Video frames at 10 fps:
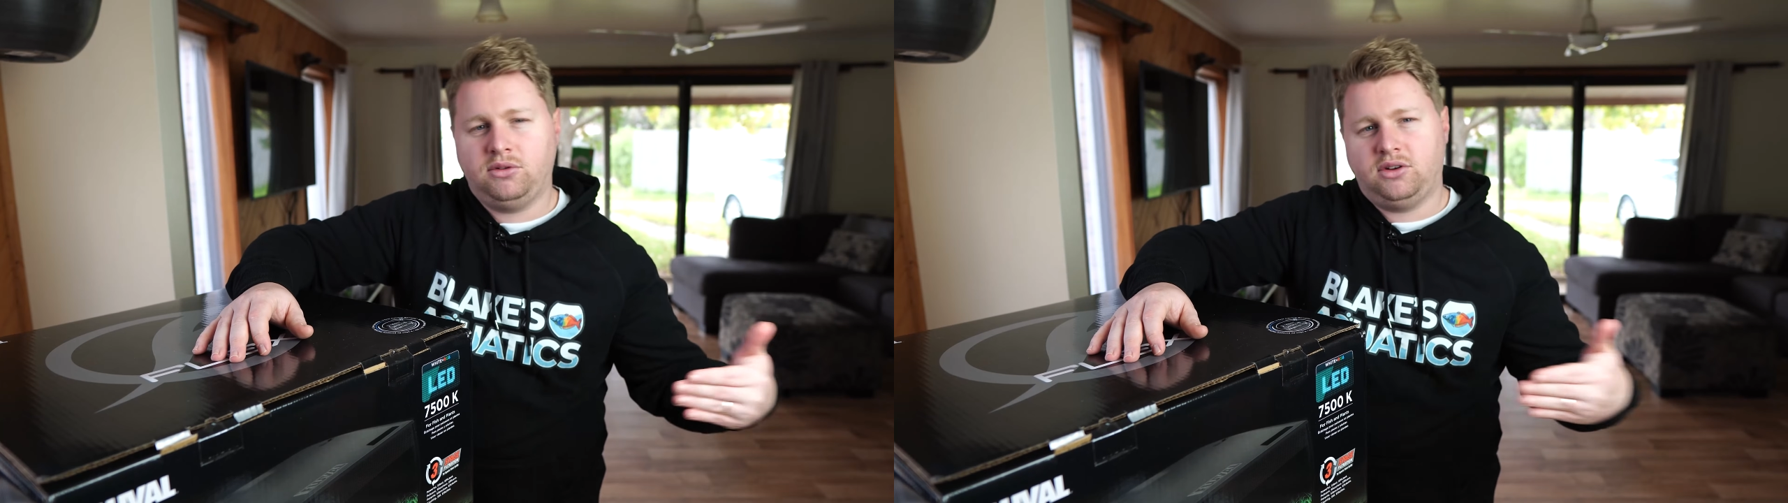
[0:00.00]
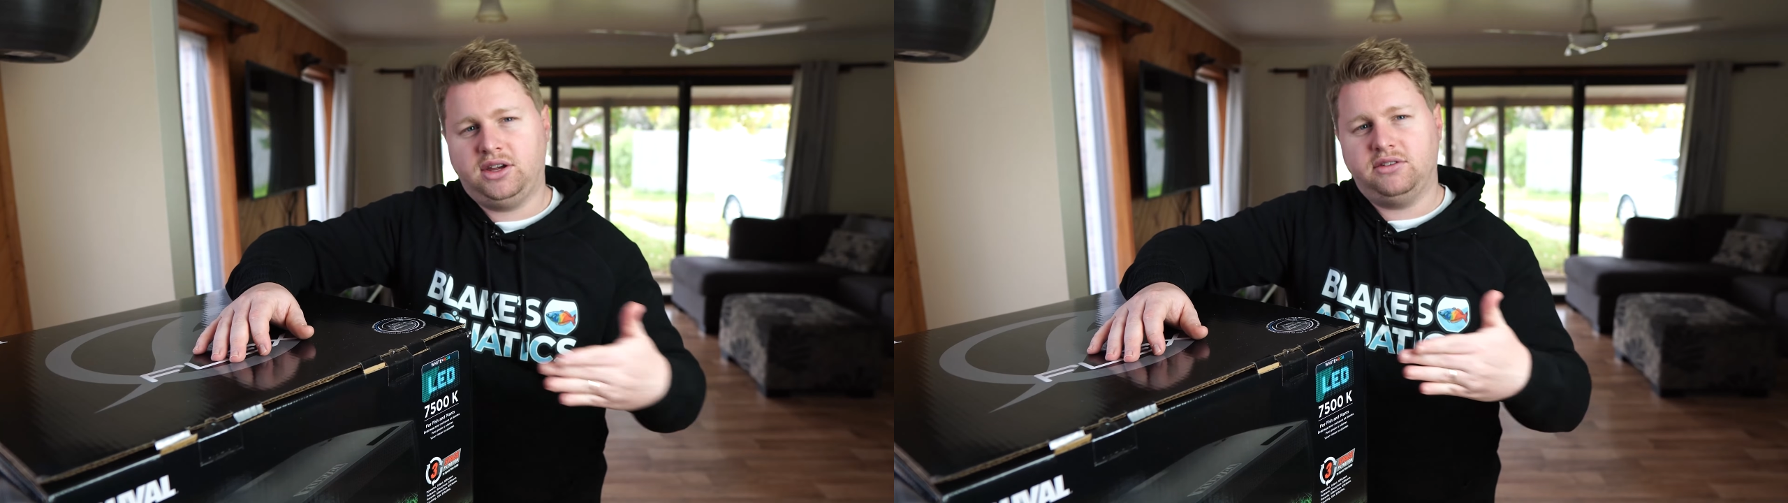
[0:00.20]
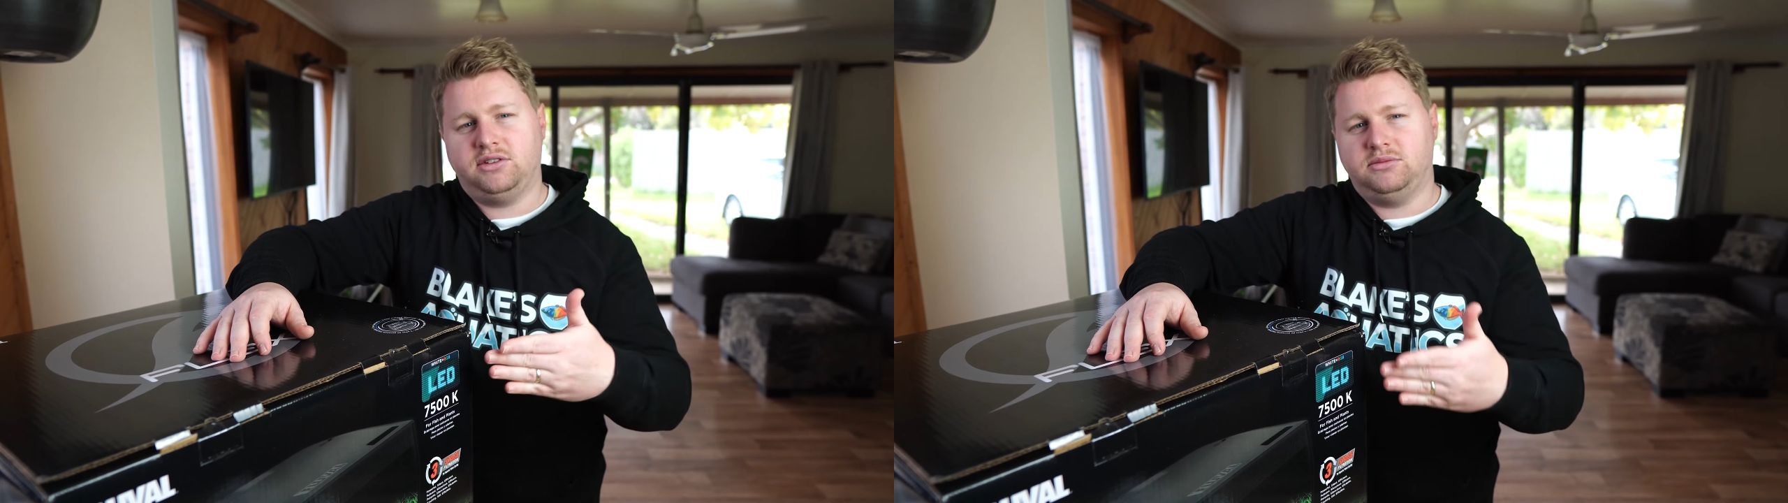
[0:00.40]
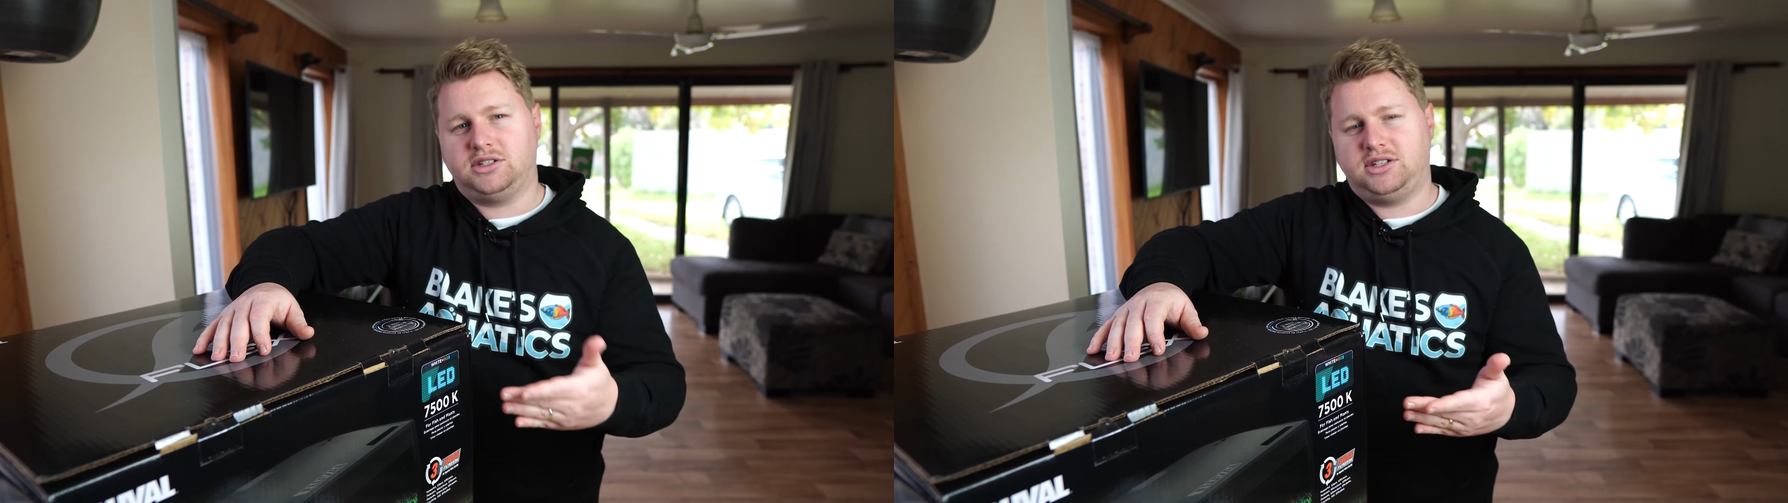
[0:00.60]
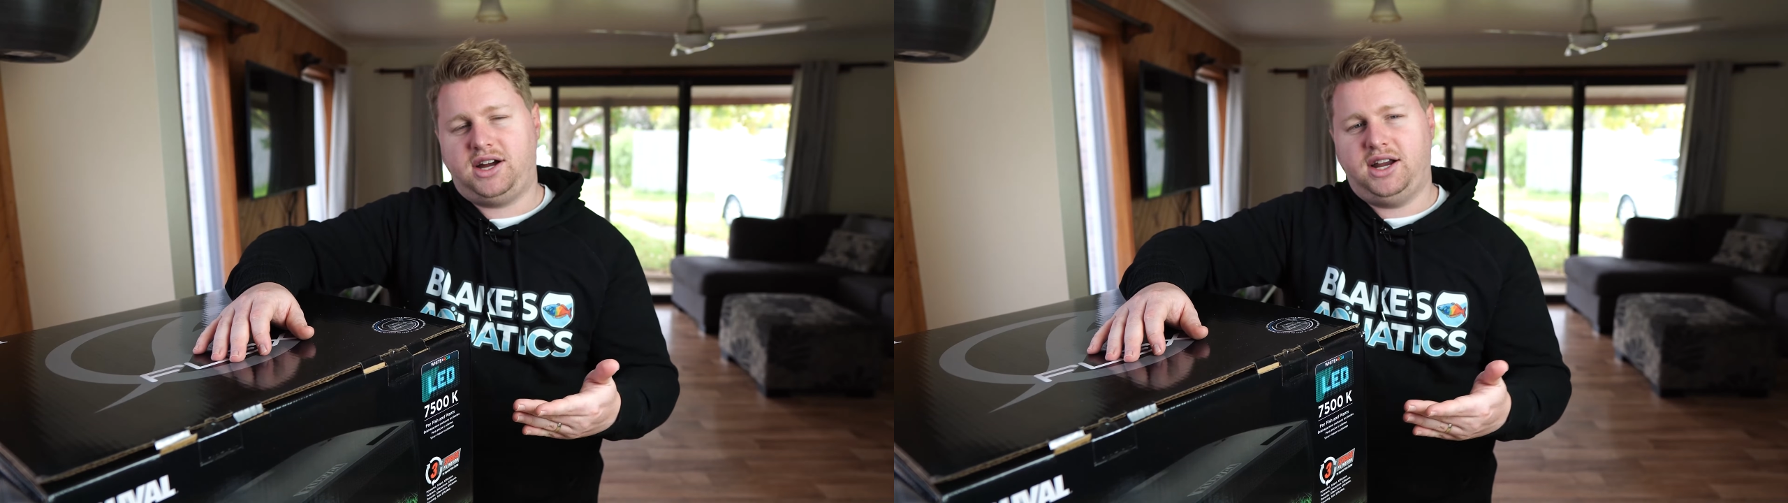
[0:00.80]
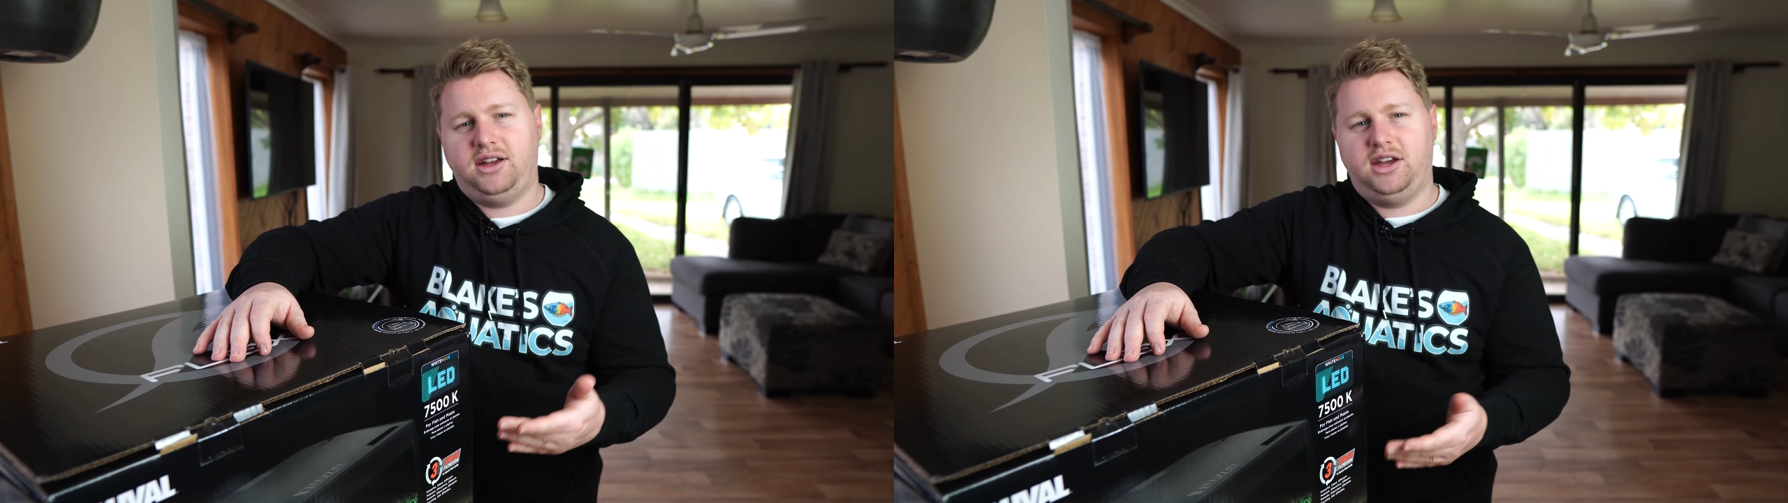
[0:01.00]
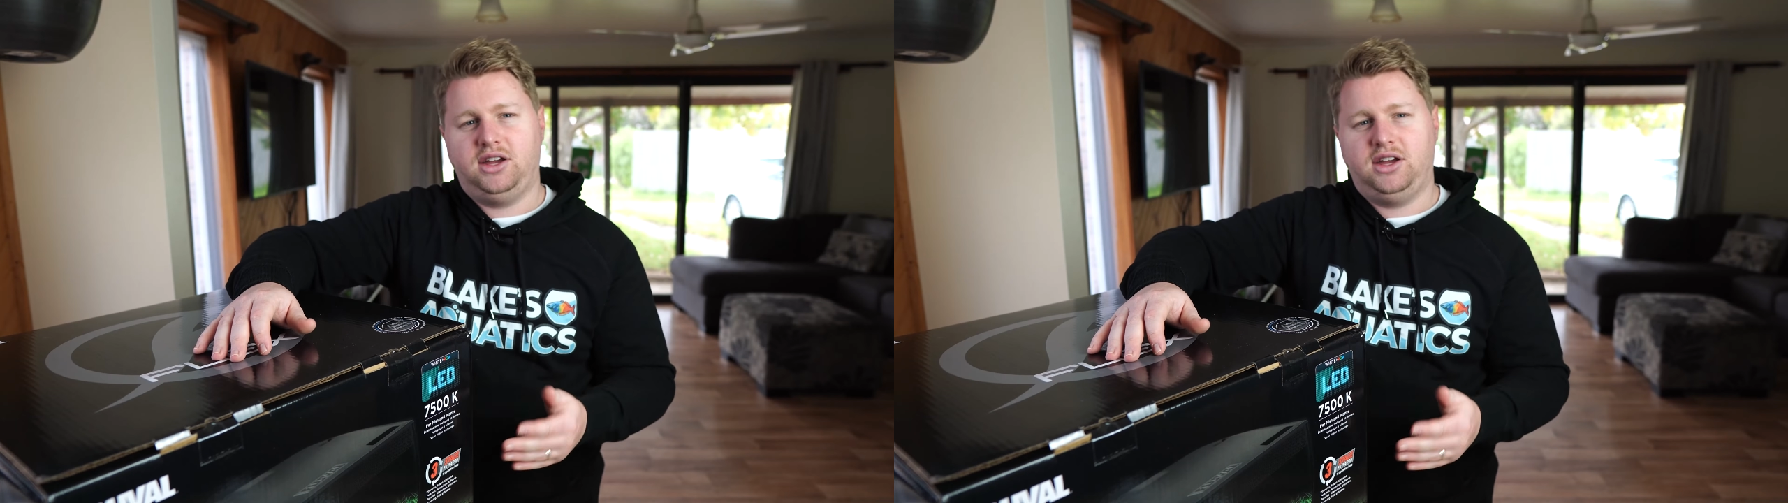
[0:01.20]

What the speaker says: looking from the side.